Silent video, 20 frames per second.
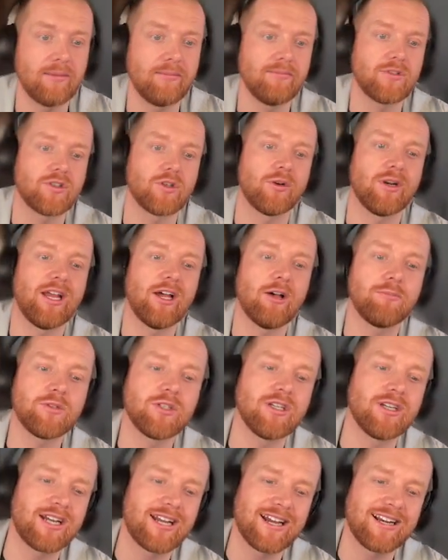So it helps you
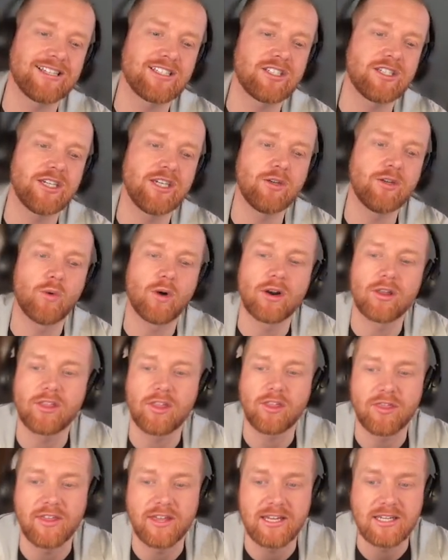to kind of see what are the
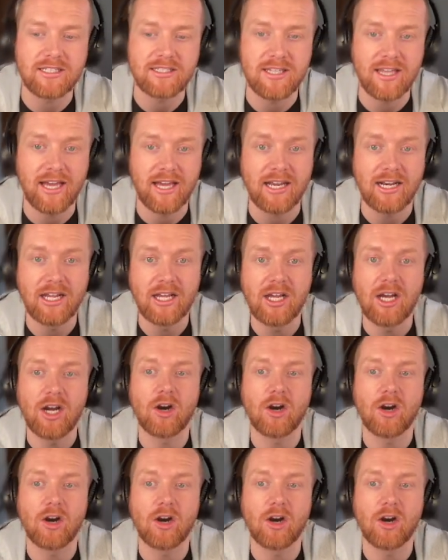things that our